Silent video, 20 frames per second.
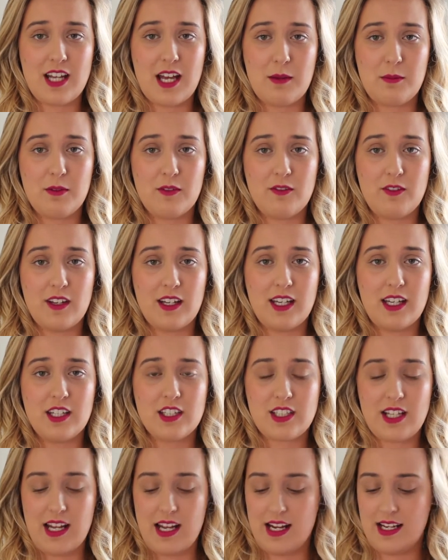type of
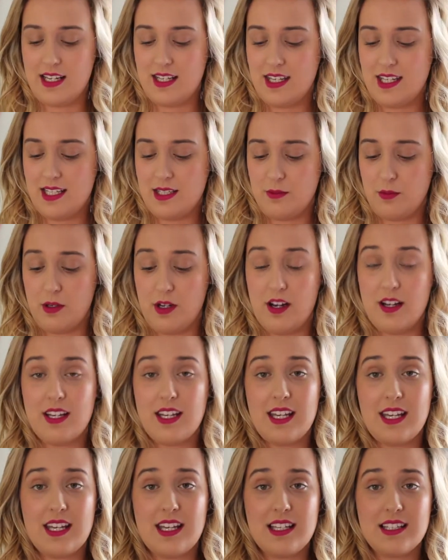finish. And this one
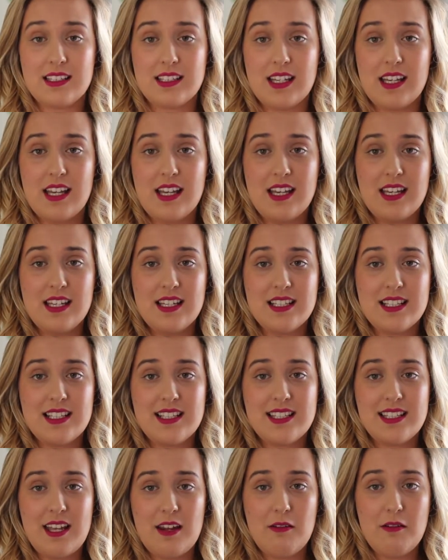is
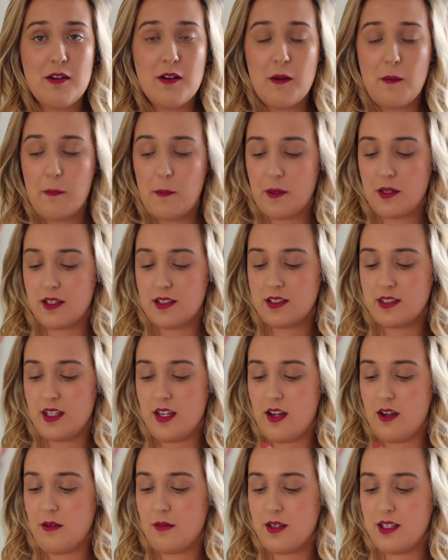syrup.
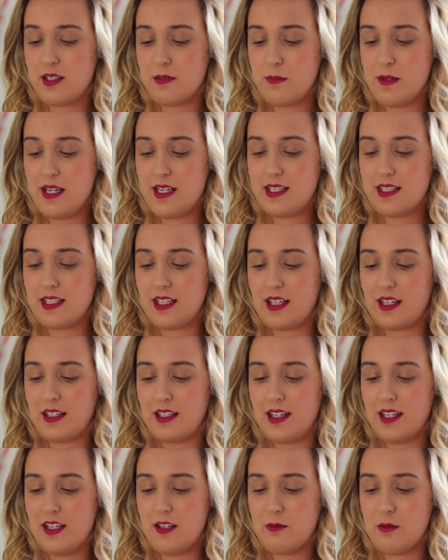So it's
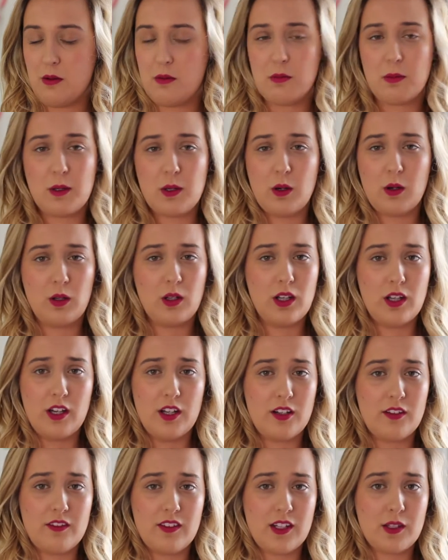basically, you've probably all
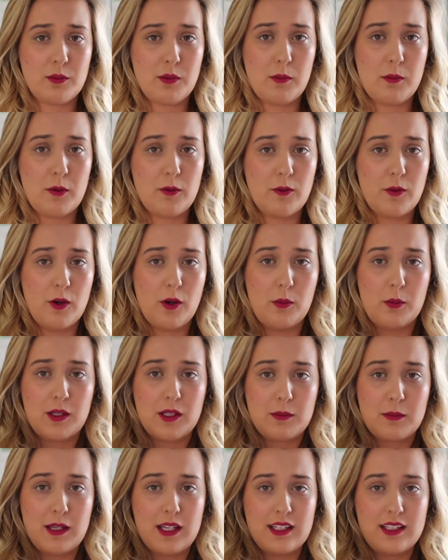heard of this one before, but
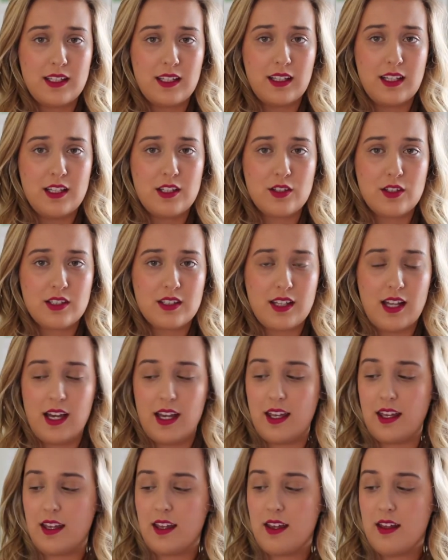it's basically just
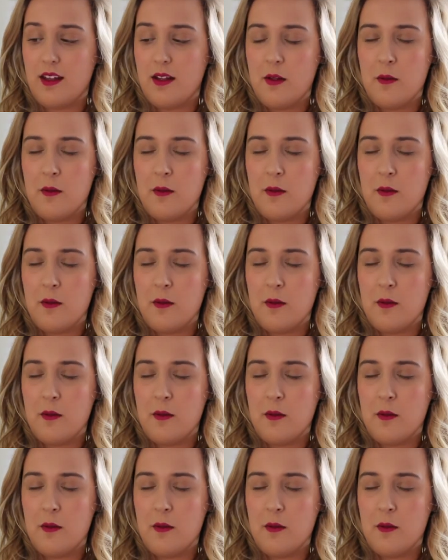like,